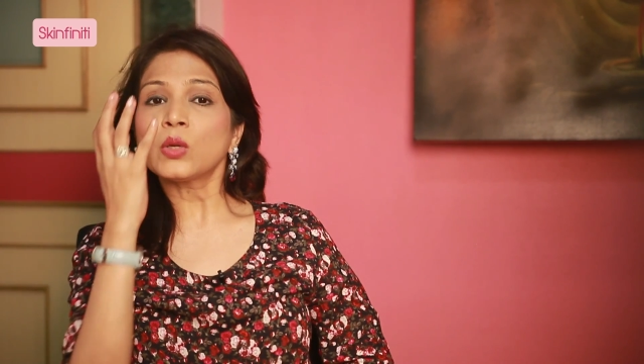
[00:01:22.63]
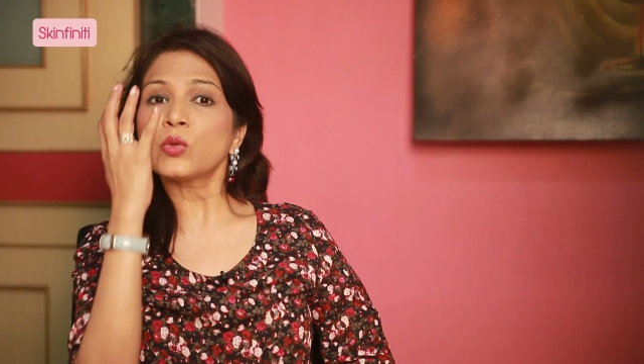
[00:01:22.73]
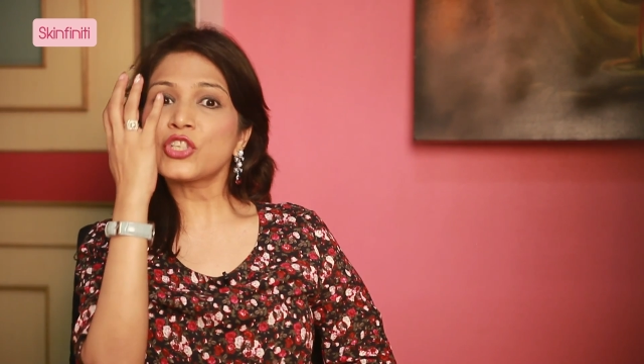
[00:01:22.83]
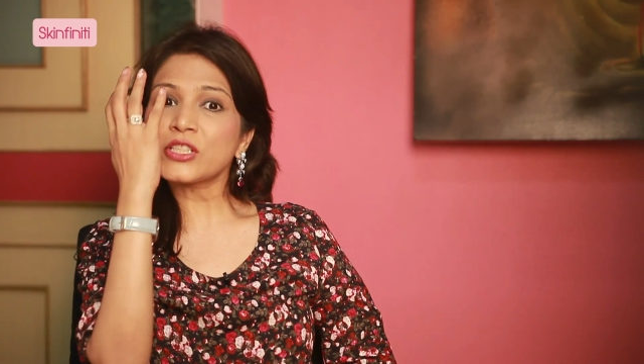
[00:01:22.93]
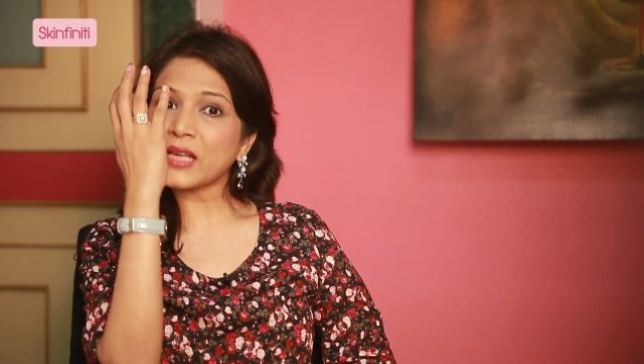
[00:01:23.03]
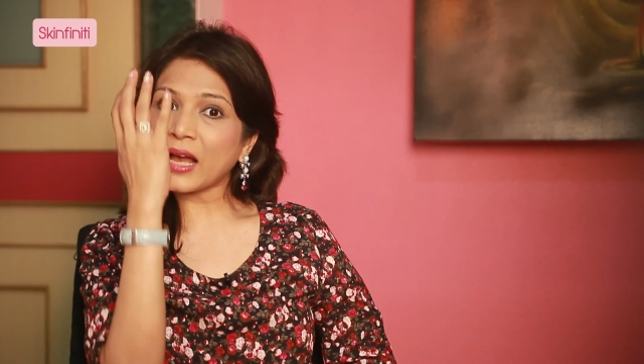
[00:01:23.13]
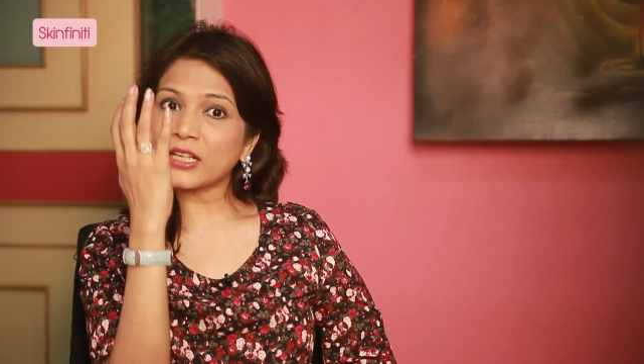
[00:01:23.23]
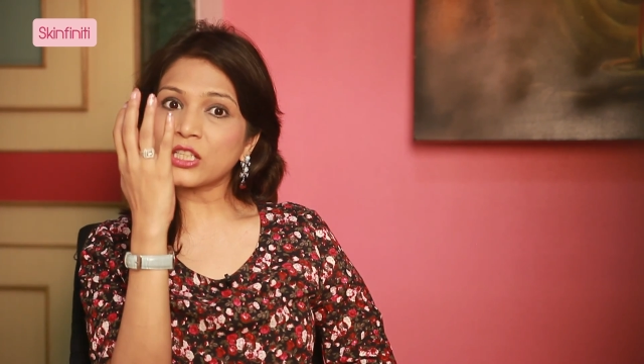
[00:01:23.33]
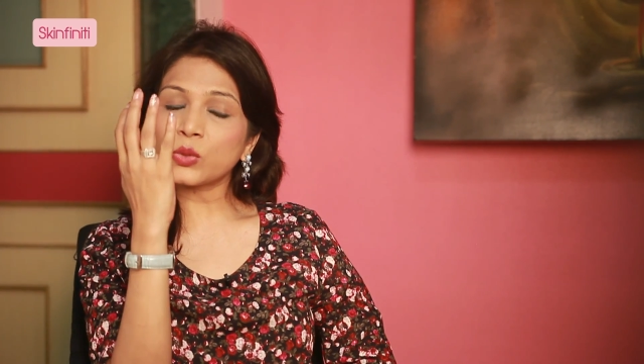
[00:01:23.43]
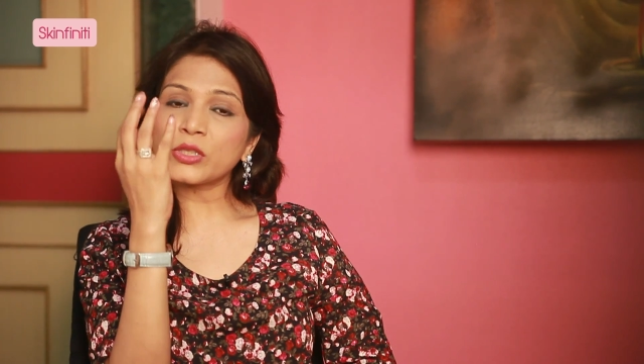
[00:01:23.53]
which is
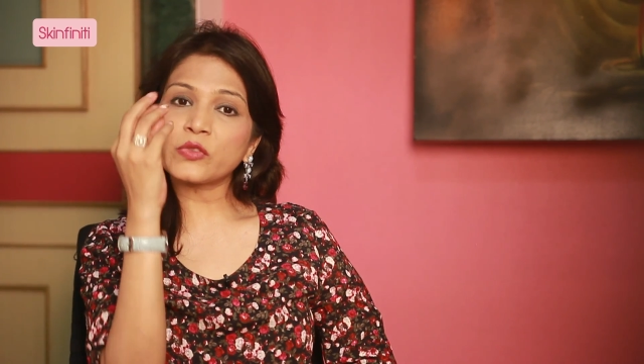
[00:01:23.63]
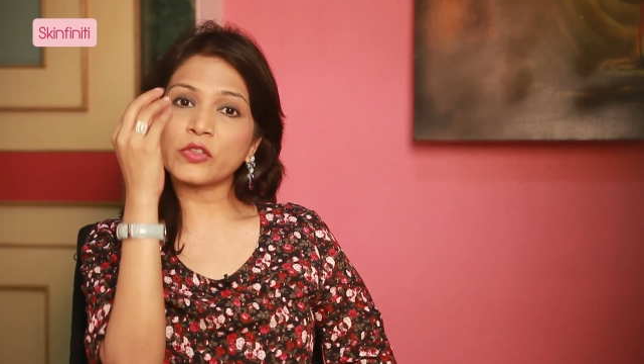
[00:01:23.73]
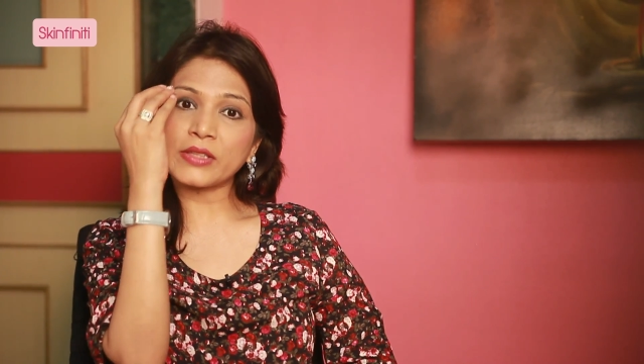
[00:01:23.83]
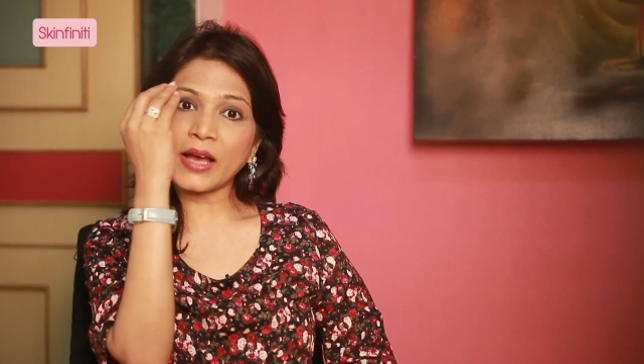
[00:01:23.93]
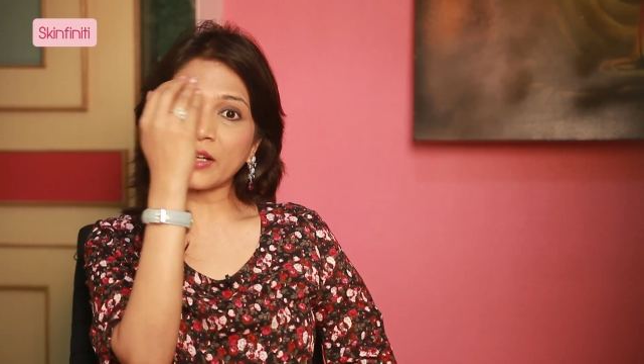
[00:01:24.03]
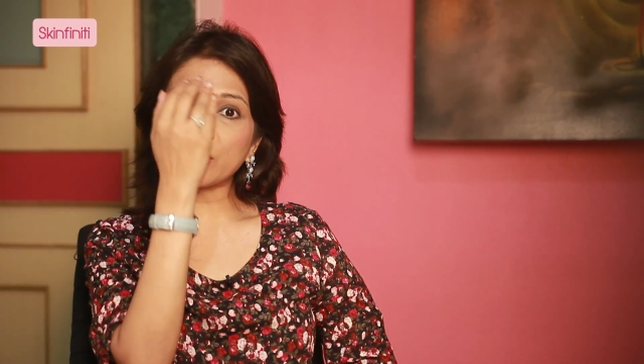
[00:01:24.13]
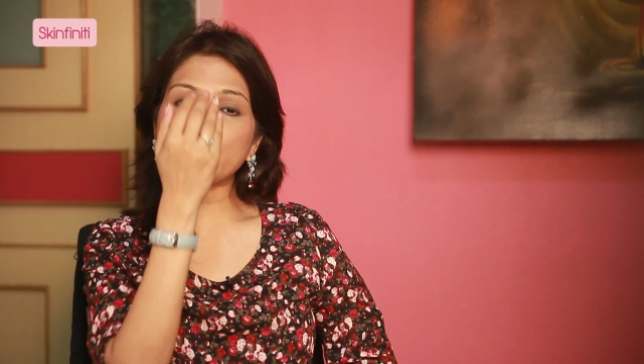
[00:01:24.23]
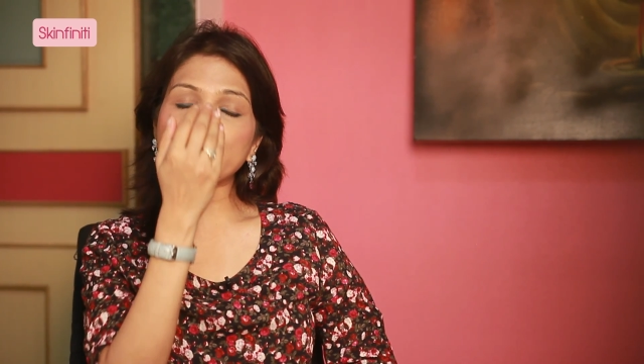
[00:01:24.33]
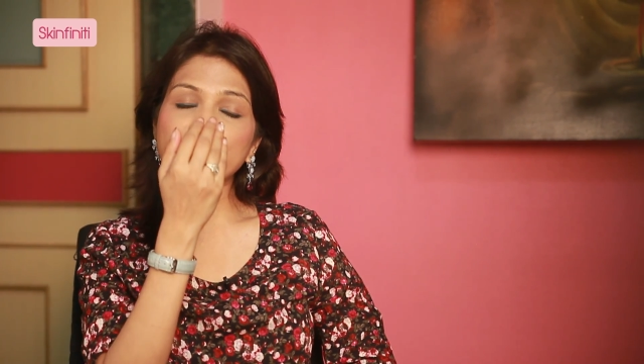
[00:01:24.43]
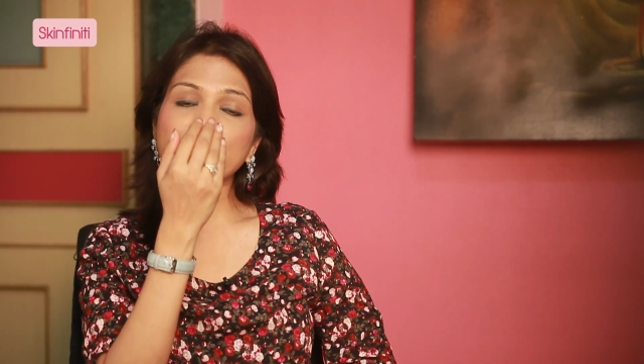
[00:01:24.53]
adequate for that
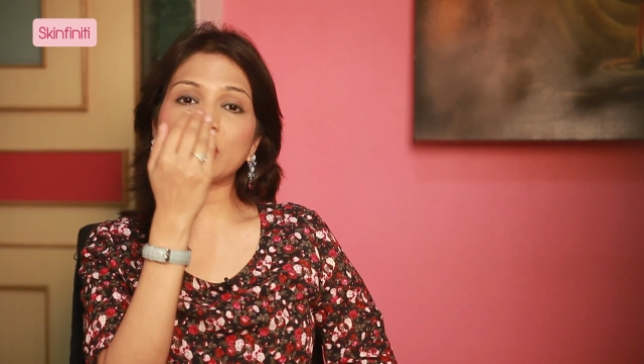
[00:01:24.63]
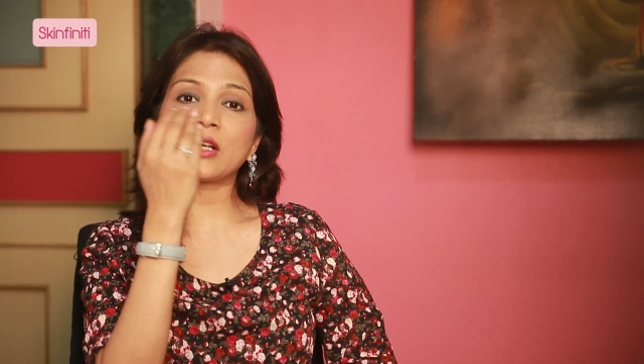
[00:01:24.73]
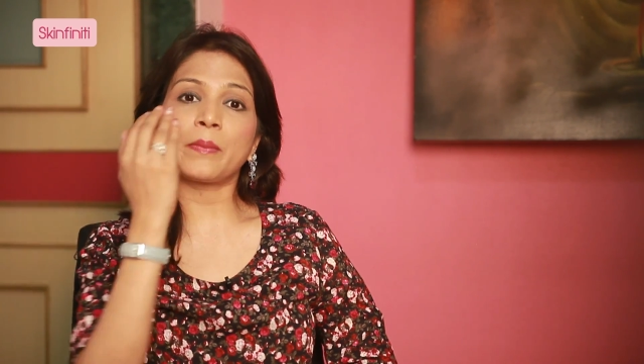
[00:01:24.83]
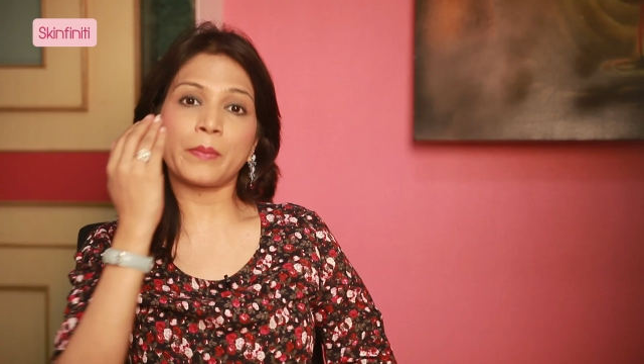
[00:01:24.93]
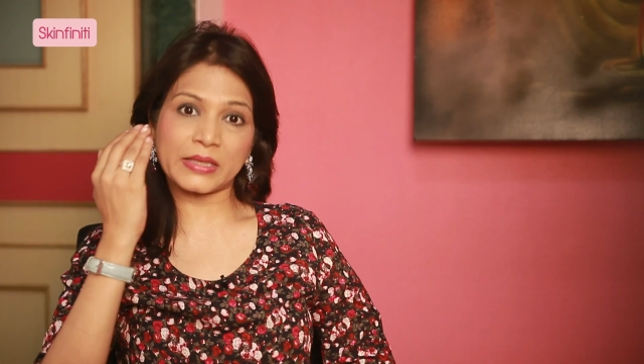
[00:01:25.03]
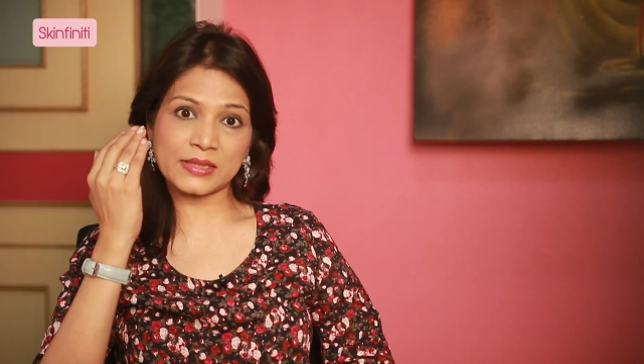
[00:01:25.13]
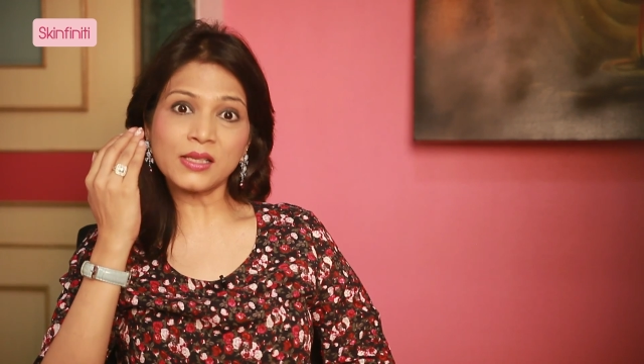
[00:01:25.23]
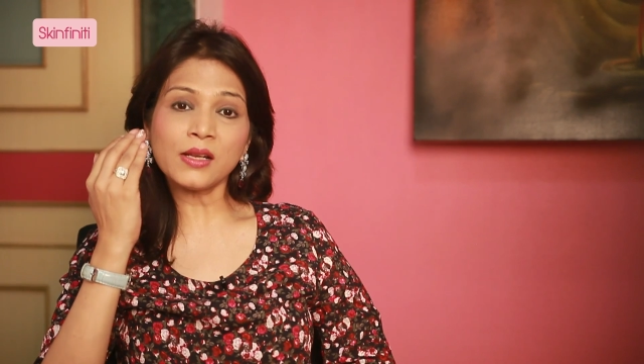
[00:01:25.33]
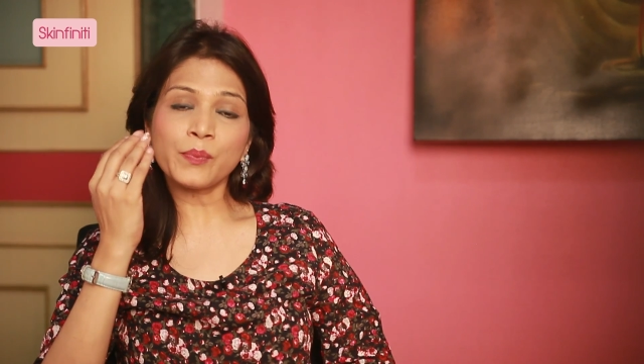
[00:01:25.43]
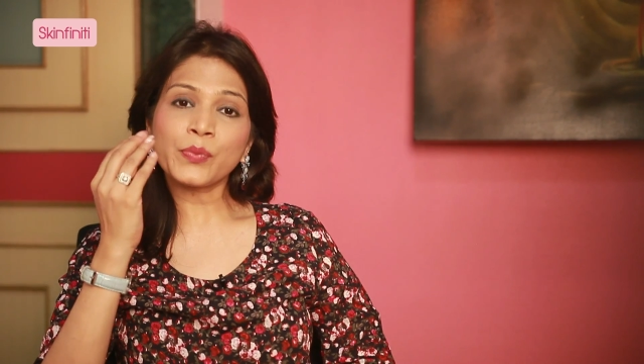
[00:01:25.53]
particular muscle,